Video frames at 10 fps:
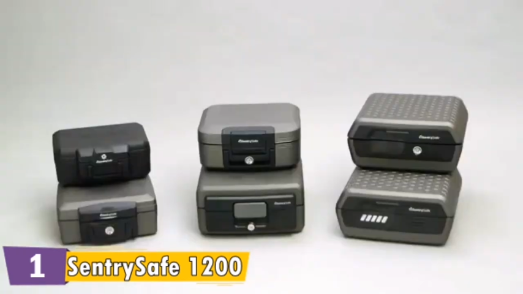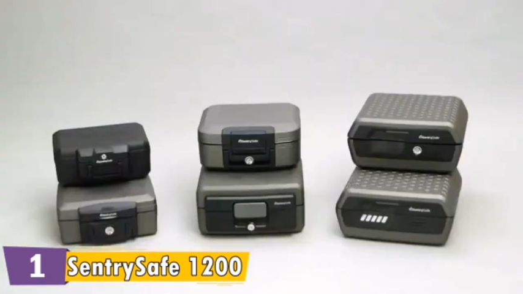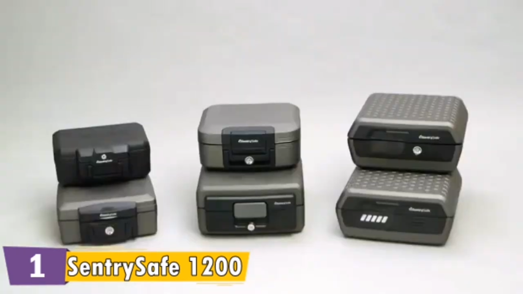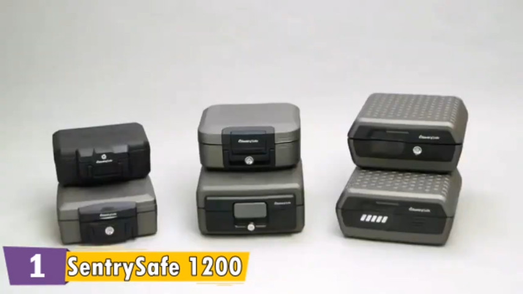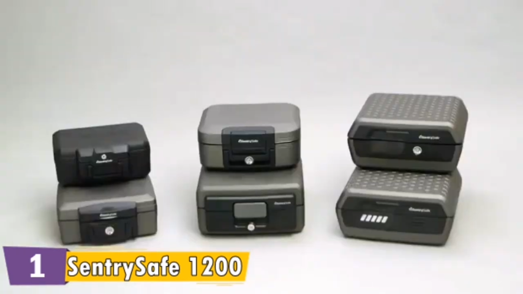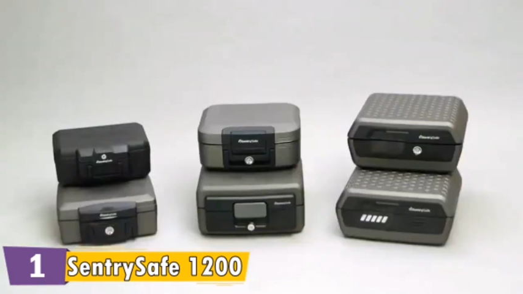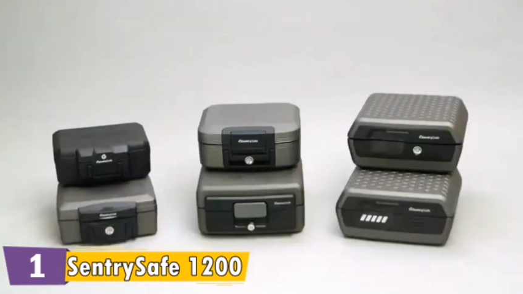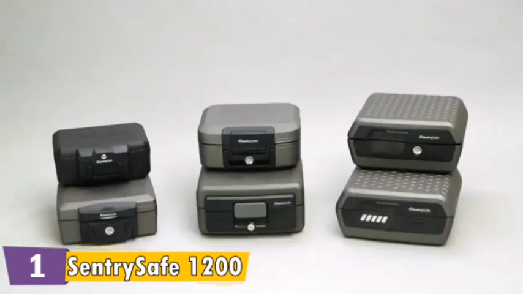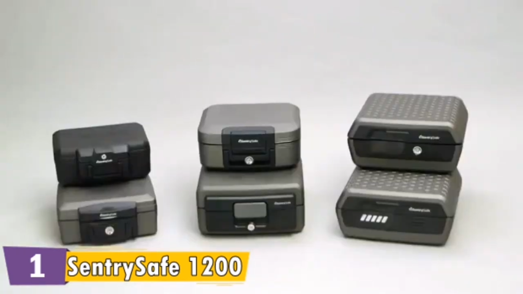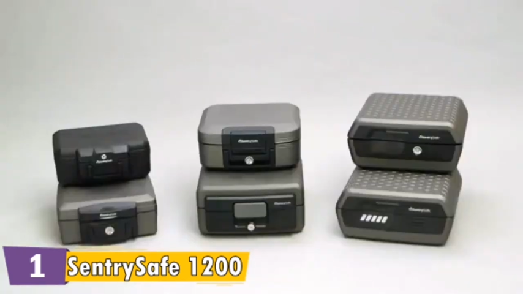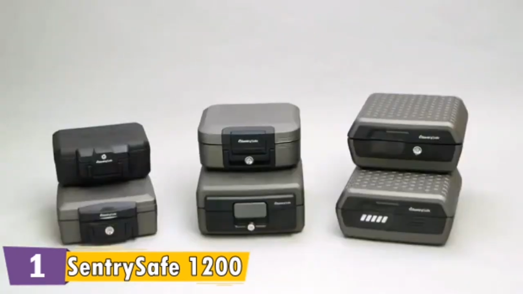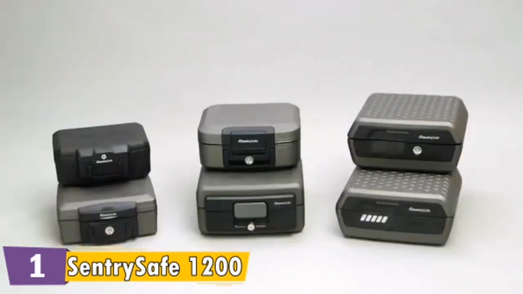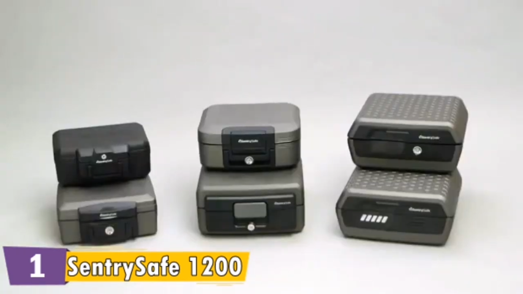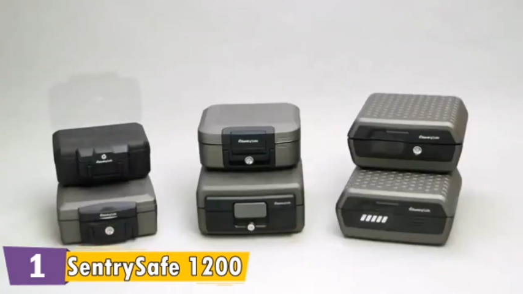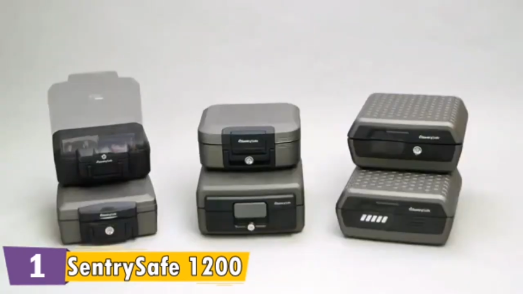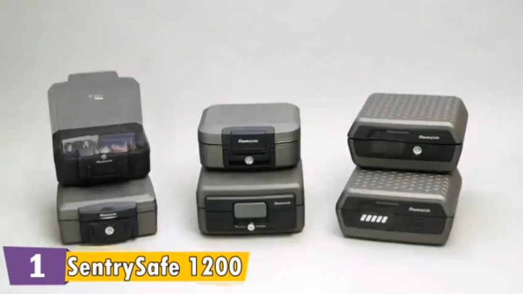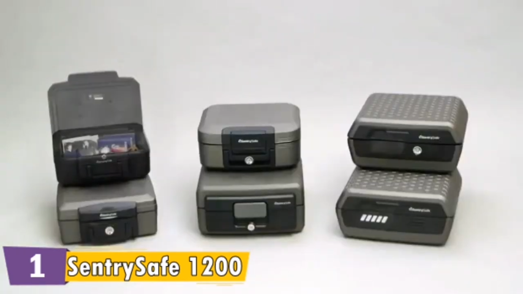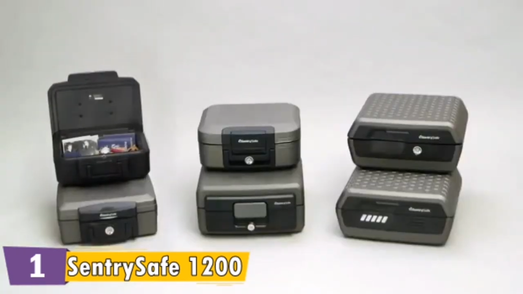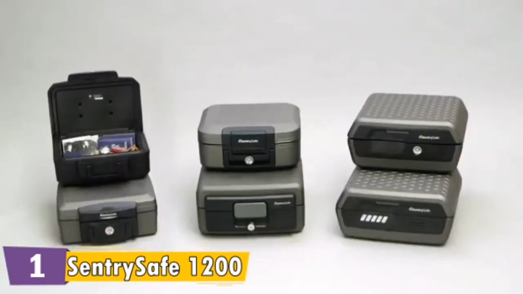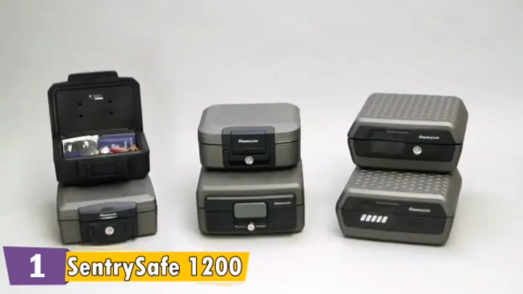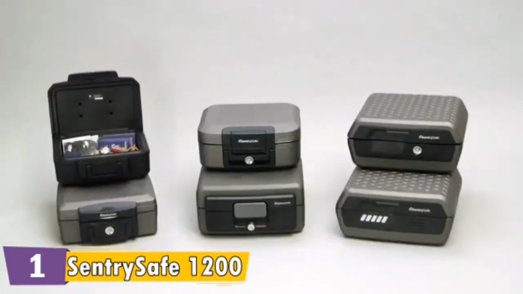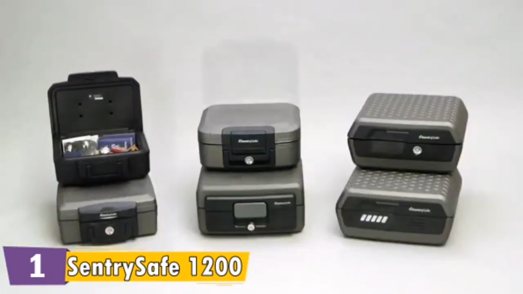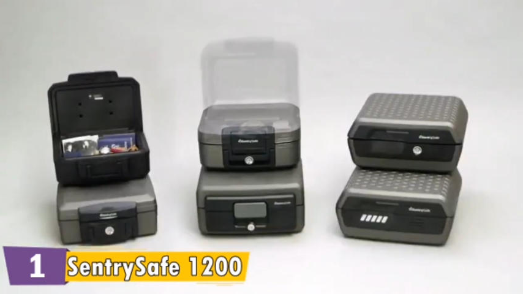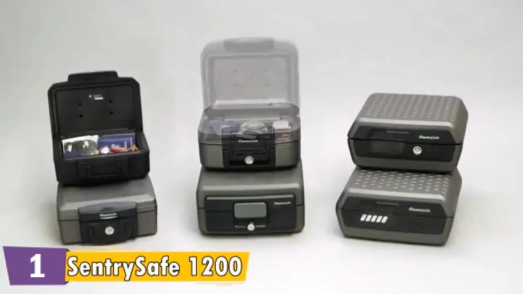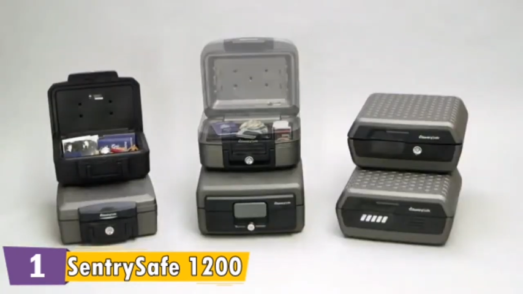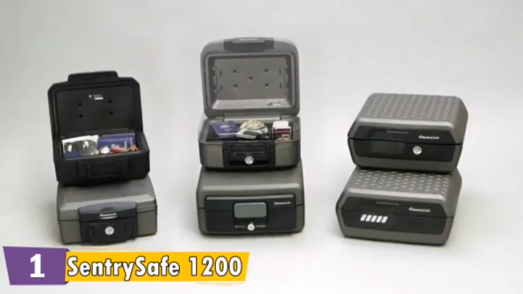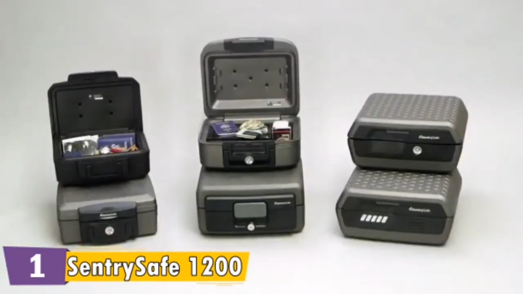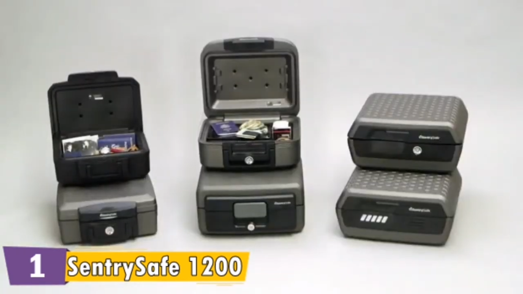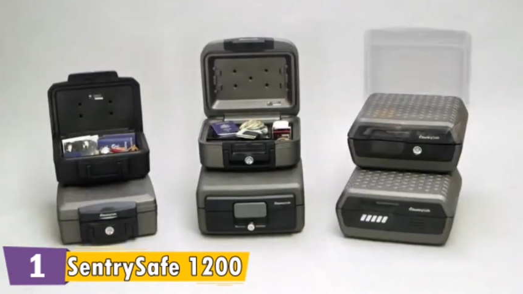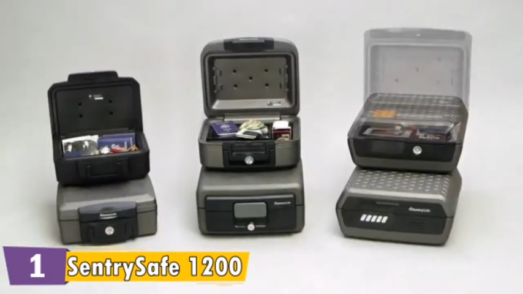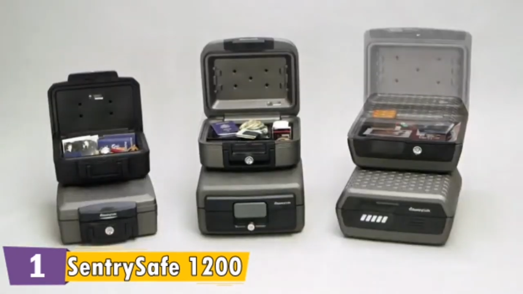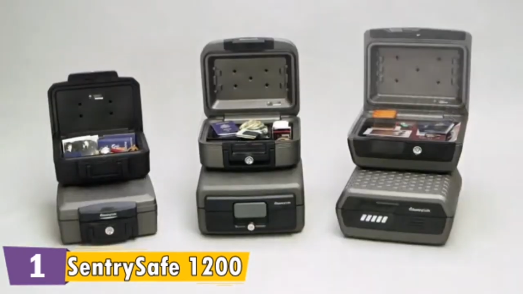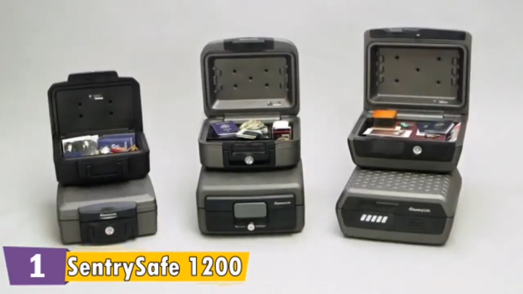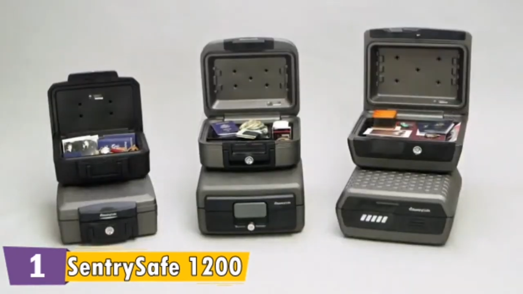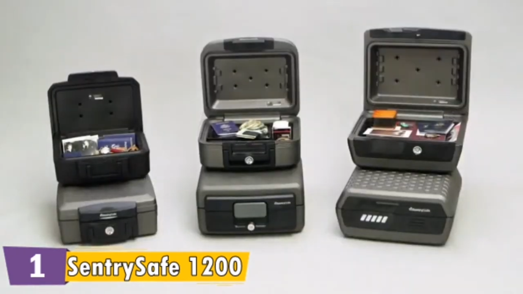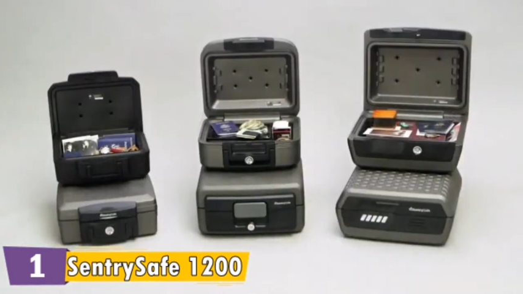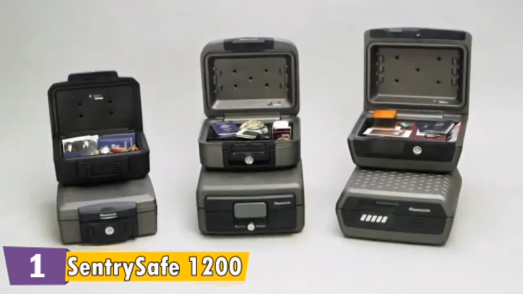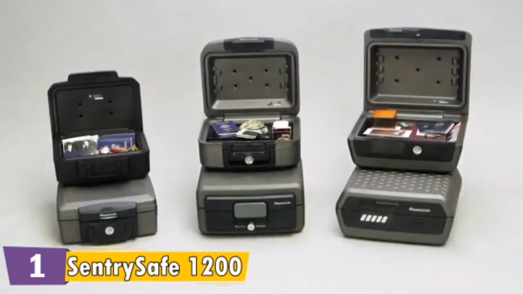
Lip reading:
No face is visible, so there are no lips to read.